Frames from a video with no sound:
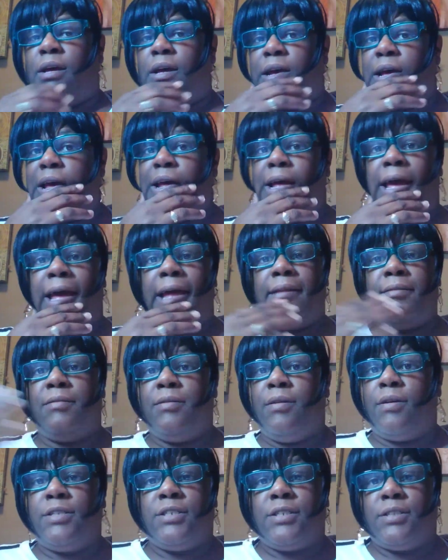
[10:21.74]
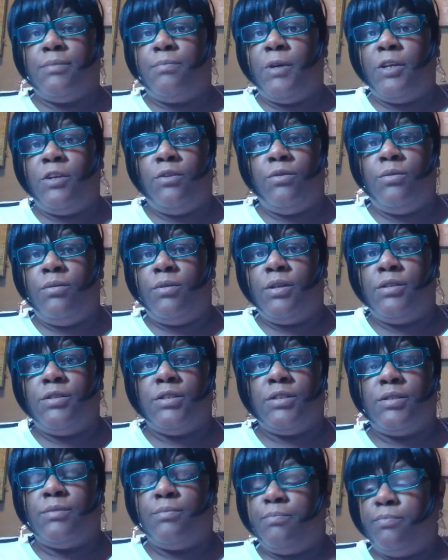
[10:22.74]
I don't know, it just make
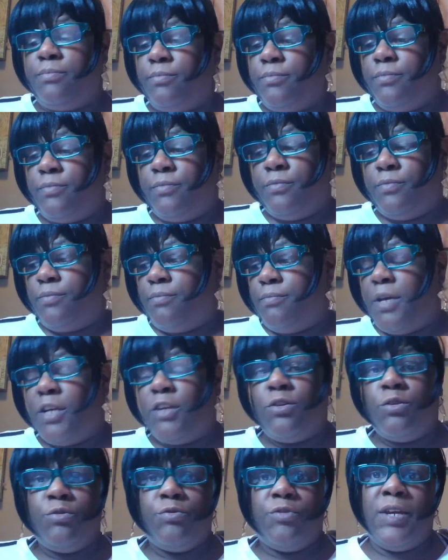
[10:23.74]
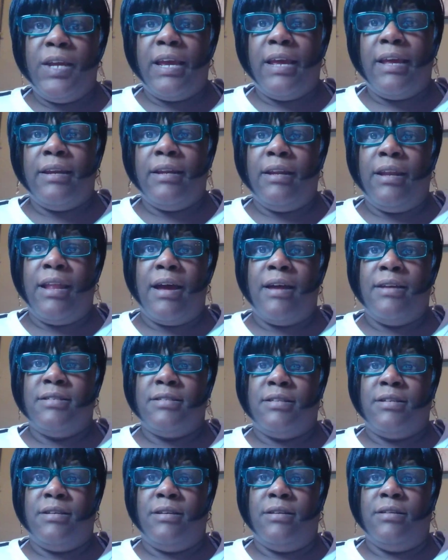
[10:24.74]
you
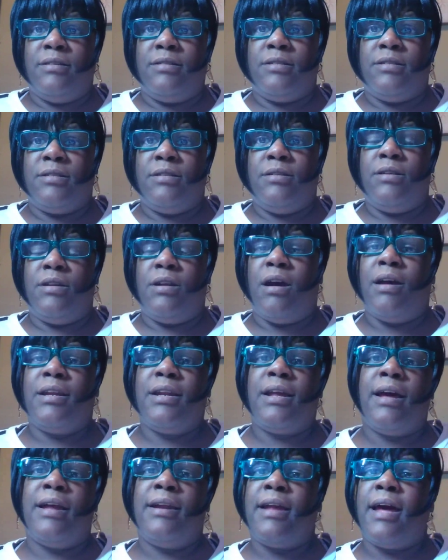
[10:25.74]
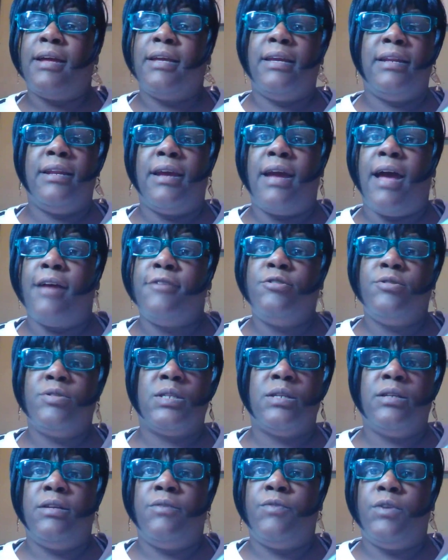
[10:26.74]
reanalyze things, you know. And I get it. I
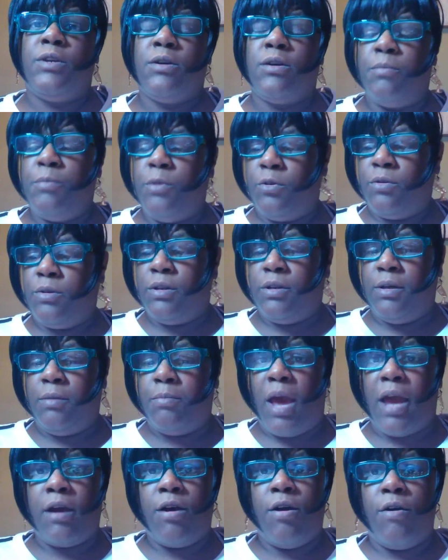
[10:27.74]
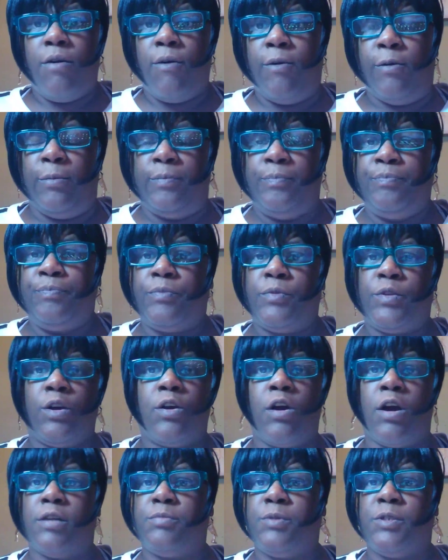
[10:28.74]
used to live in a community back home, the
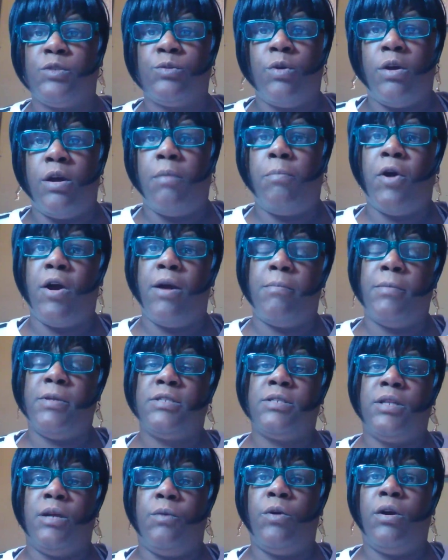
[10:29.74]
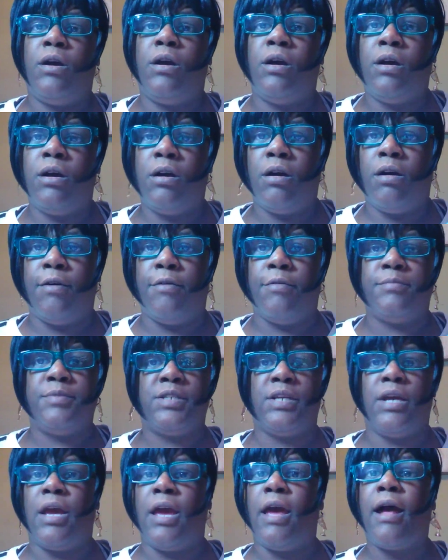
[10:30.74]
Carvey Square apartments. They were hood
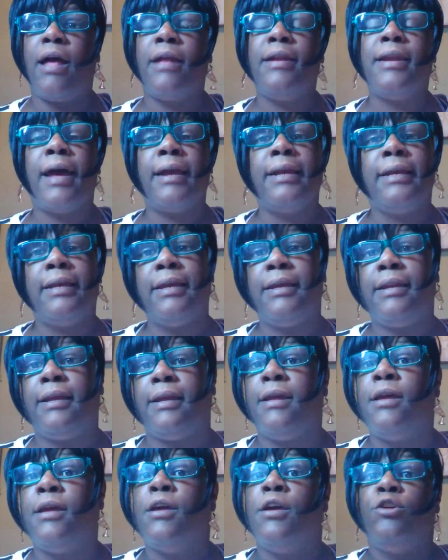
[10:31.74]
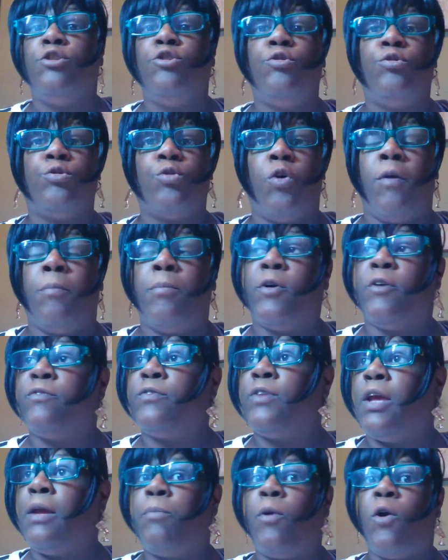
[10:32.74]
homes, and I get it. You throw a
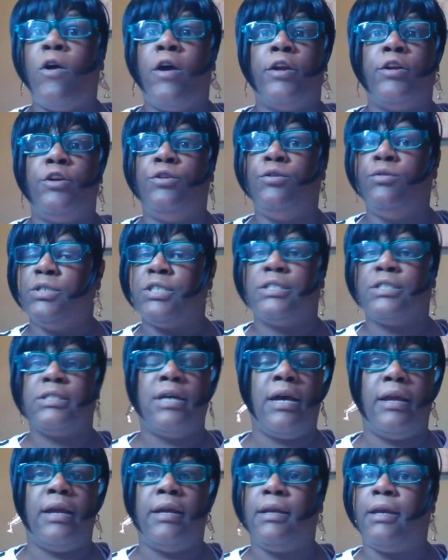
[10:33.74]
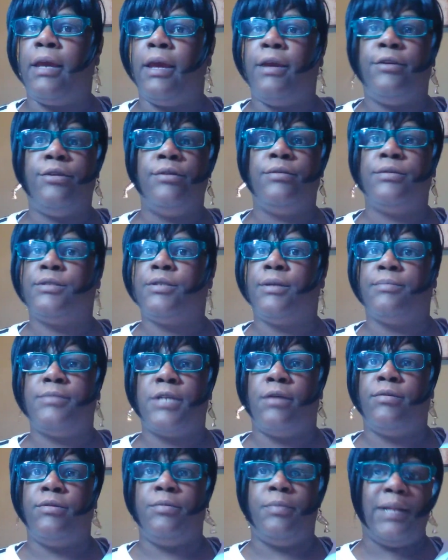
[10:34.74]
birthday party, you just cutting cake.
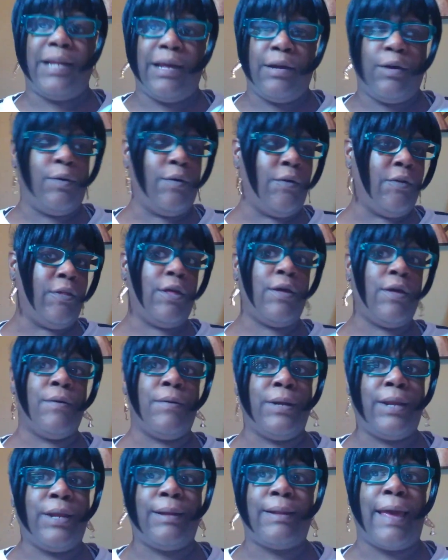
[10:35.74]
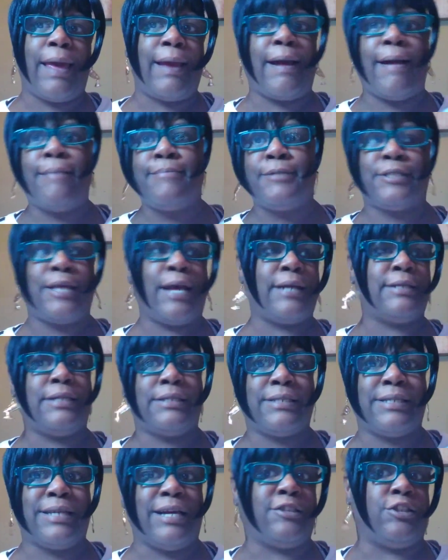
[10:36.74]
Sometimes you be like, who are you? And they like, I'm such
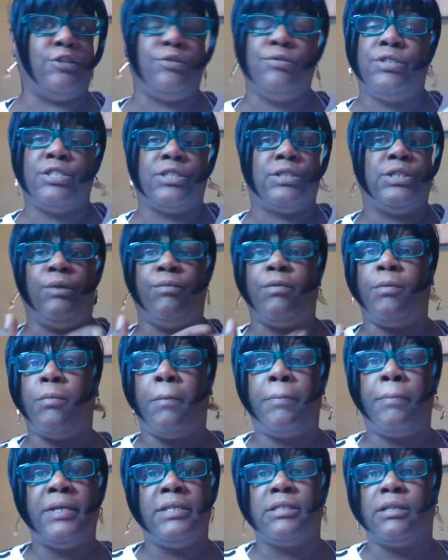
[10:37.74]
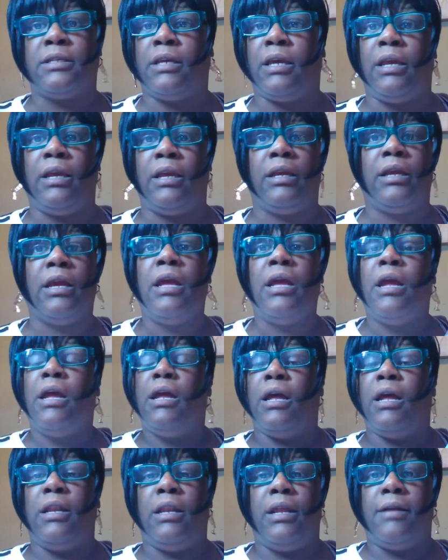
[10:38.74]
and such, and you just give them a piece of cake
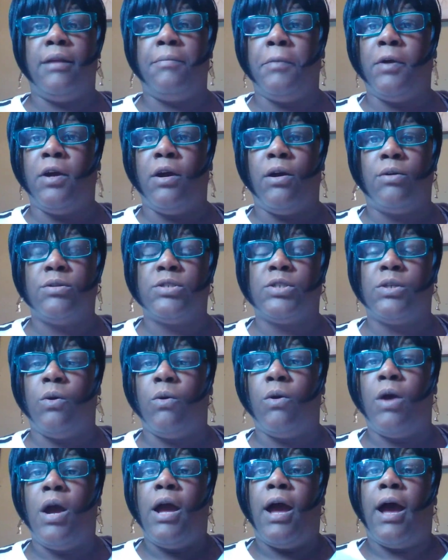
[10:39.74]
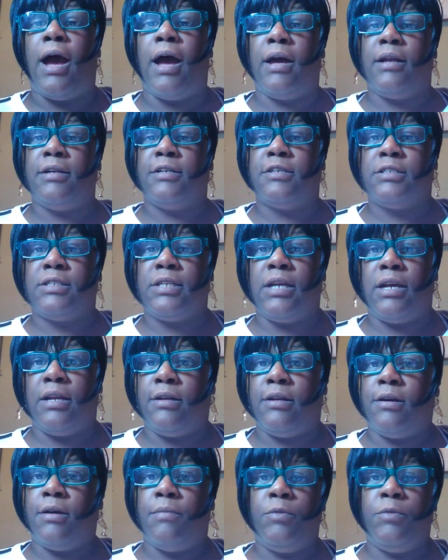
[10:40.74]
and let them go. So I
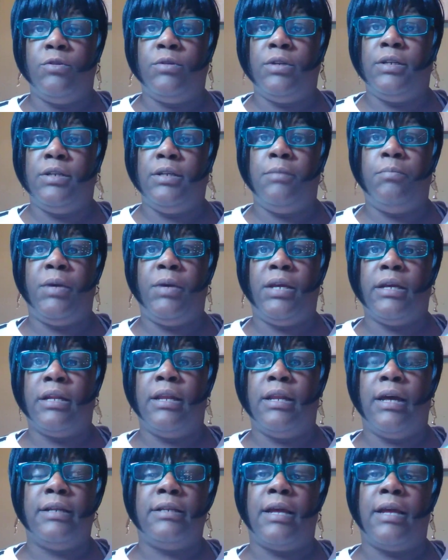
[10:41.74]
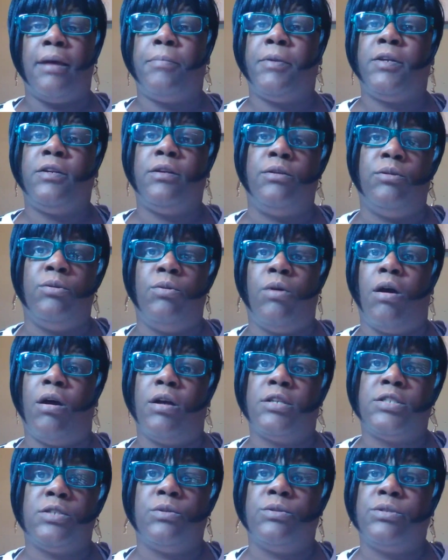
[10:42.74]
understand the community being like that, but then you
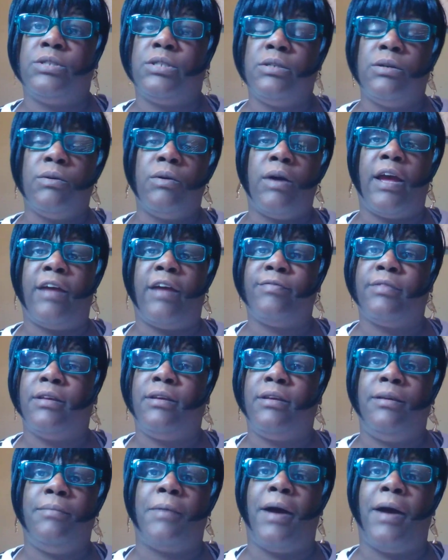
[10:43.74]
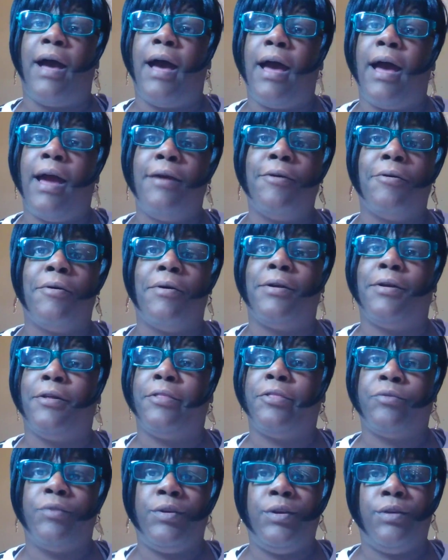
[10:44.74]
also still have to keep an eye on a
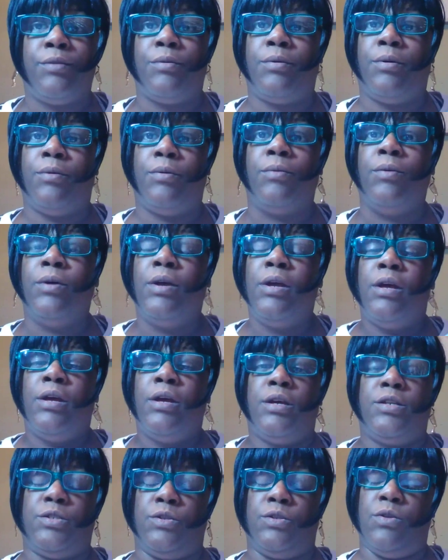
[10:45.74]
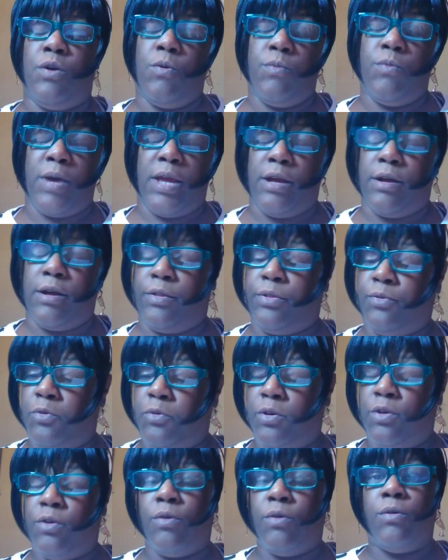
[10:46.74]
3-year-old. It's no way a
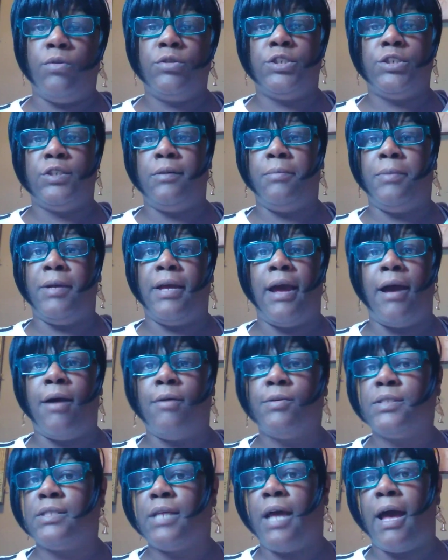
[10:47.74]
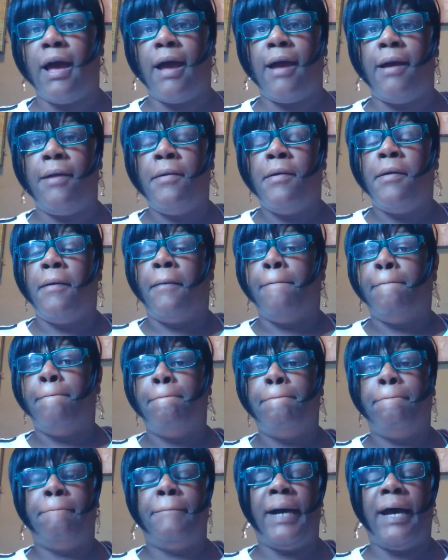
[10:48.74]
3-year-old should have been outside
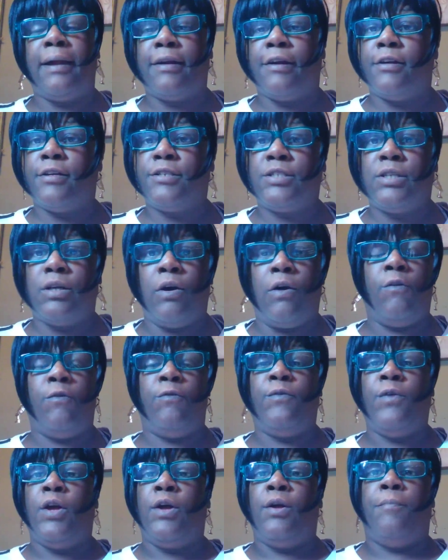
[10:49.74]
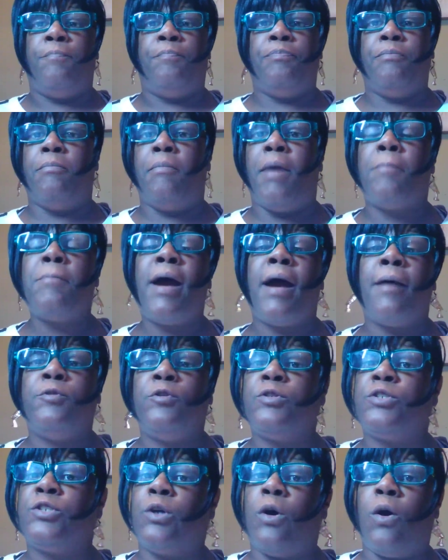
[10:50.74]
by themselves. My mom
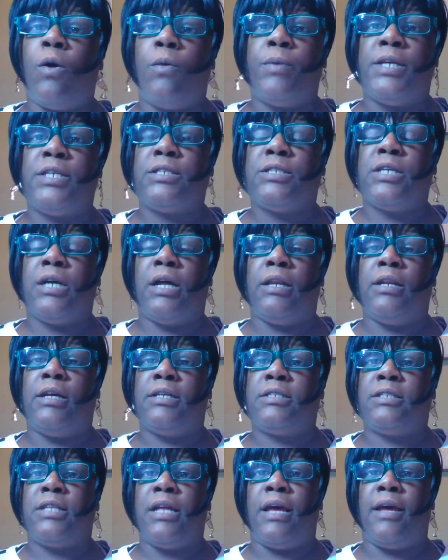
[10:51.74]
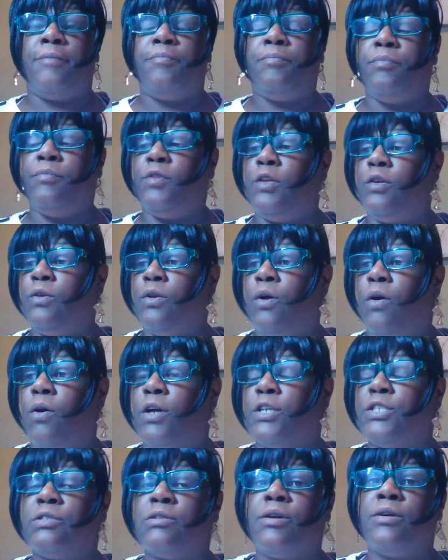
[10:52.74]
used to always tell us that, you know,
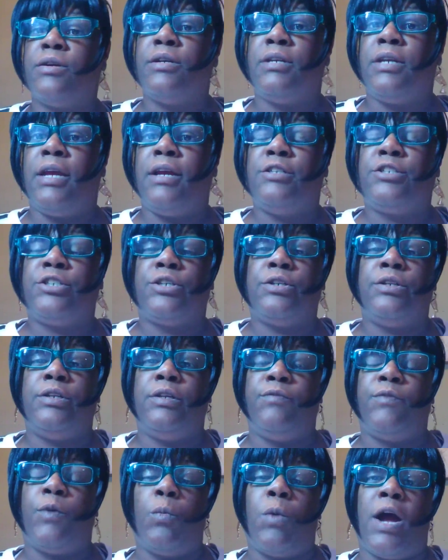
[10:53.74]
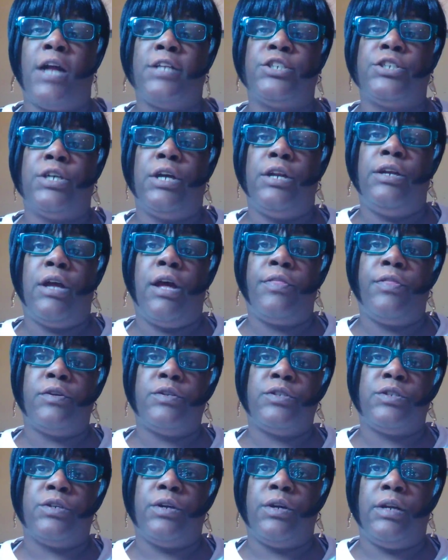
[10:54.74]
a certain age couldn't even watch
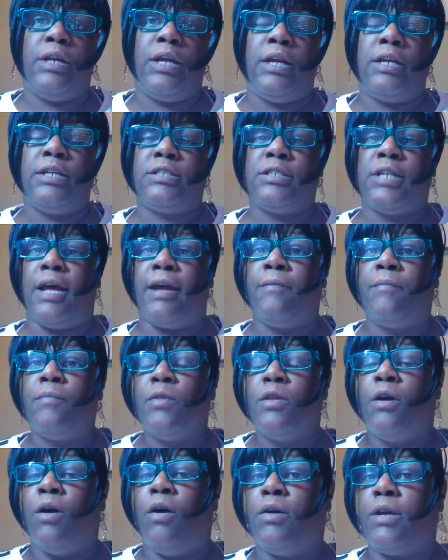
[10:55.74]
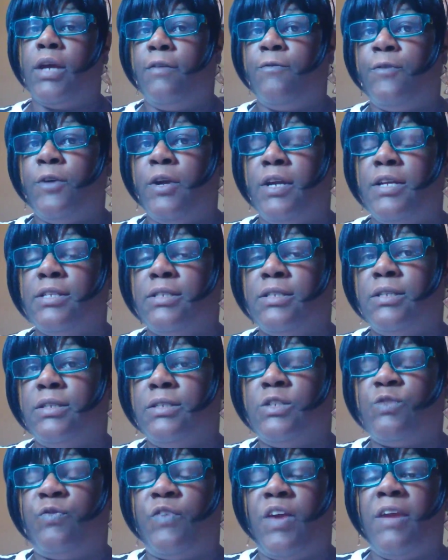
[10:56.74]
another certain age. Like, okay, for
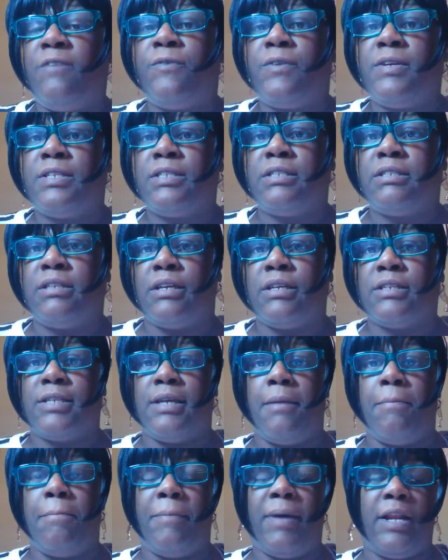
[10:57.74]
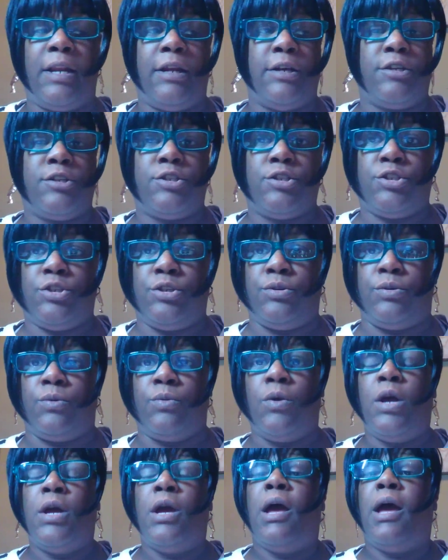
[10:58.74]
instance, Faith is 6 and Bella is 2.